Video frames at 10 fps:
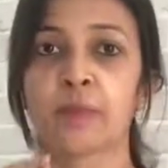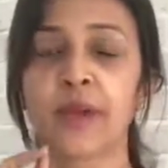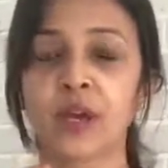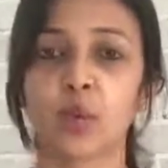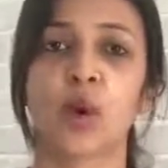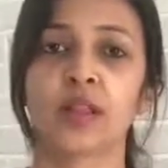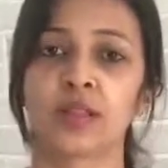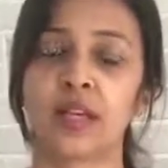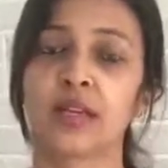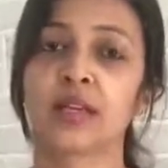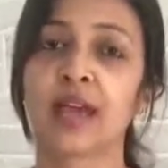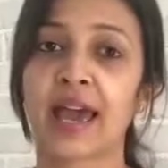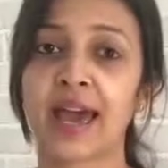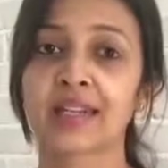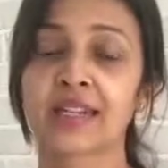Pick one thing
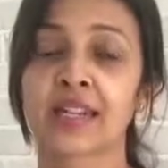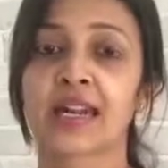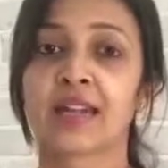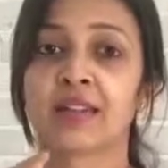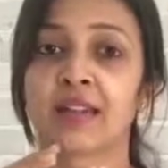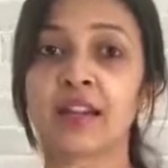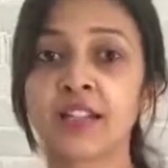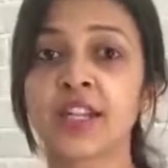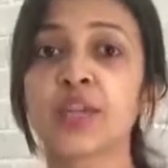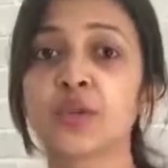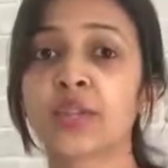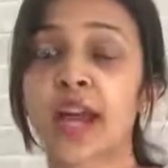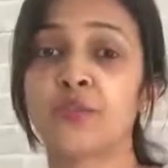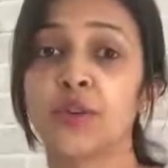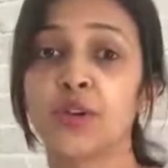and continue
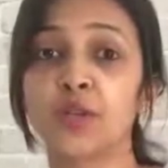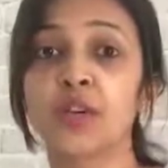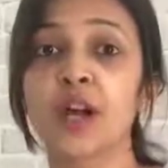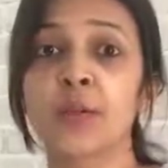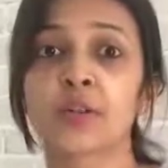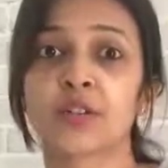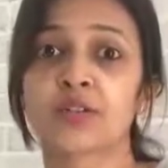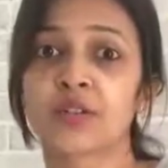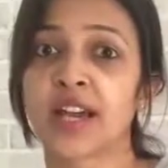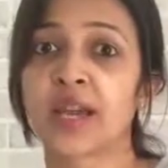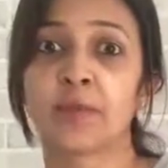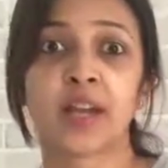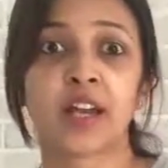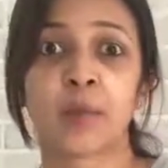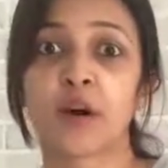that for a good amount of time,
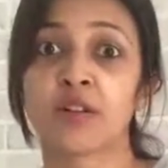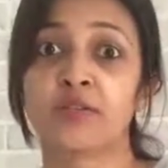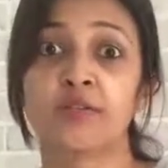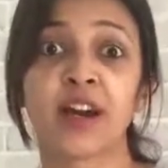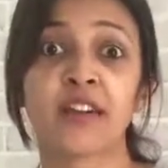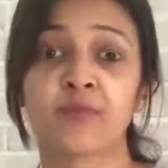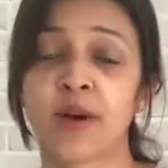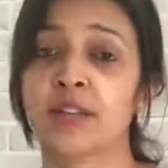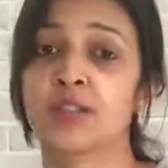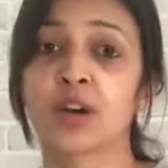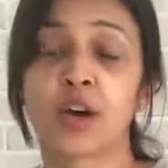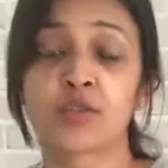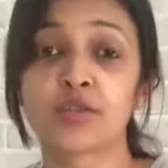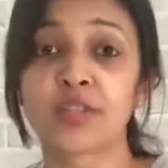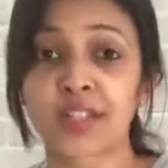like about 5 months
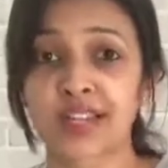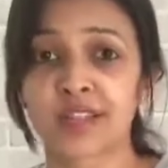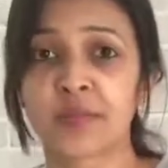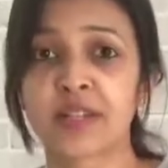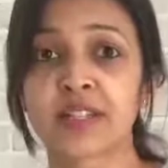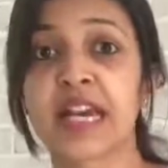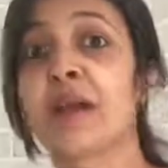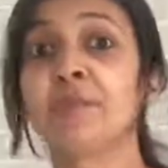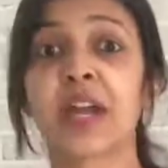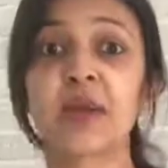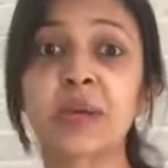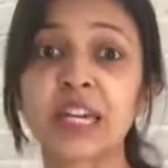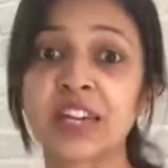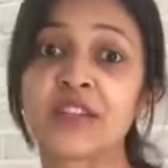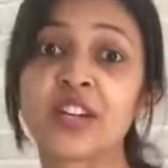or to 6 months, maybe
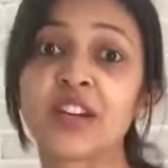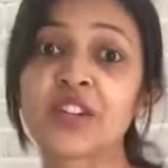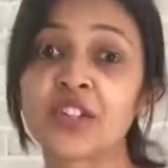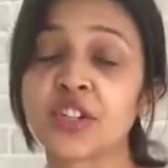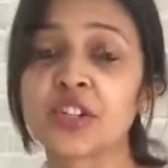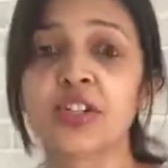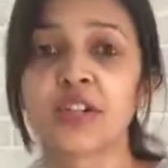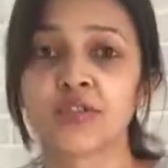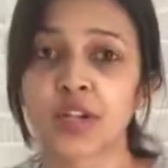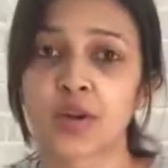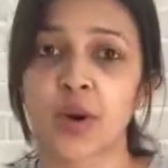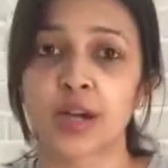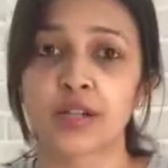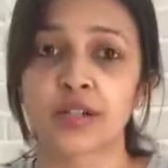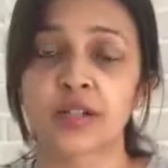even a year if
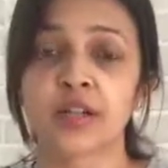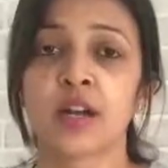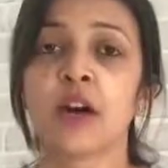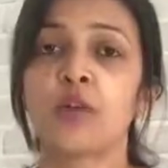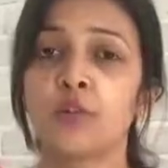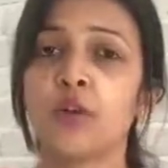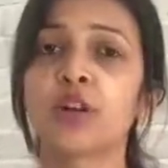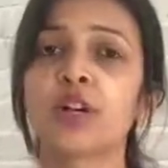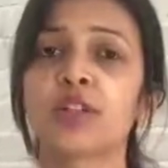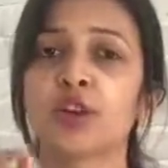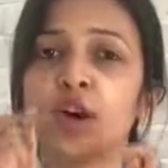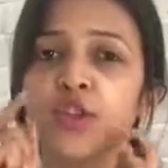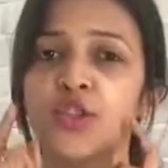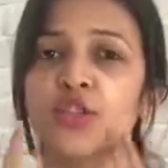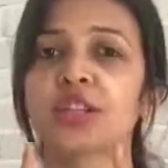required. Focus
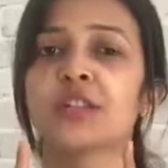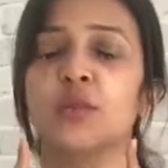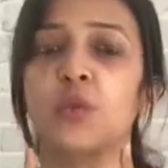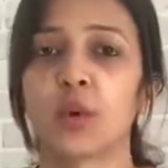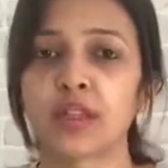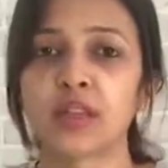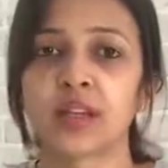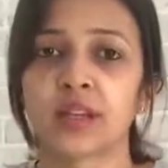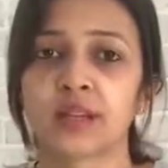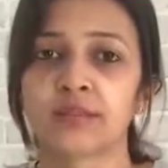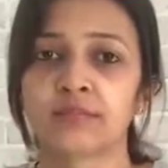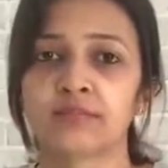on just one thing.